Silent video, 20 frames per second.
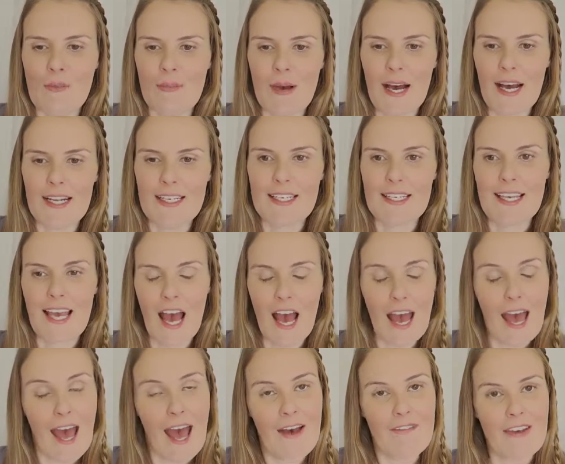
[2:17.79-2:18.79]
But yeah,
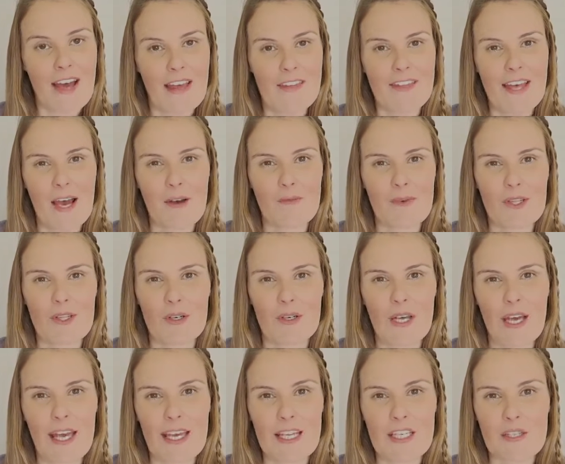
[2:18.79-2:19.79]
I have had that with
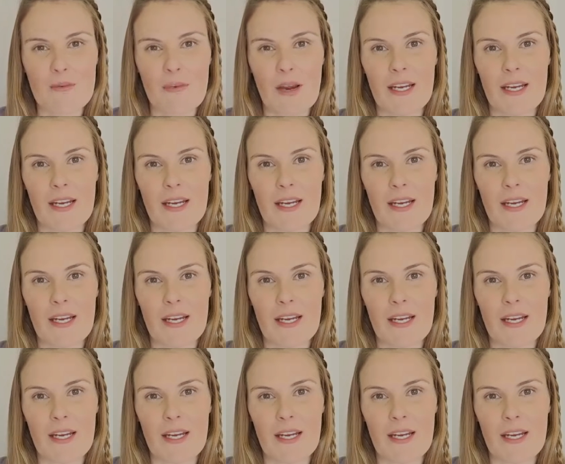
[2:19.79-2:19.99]
each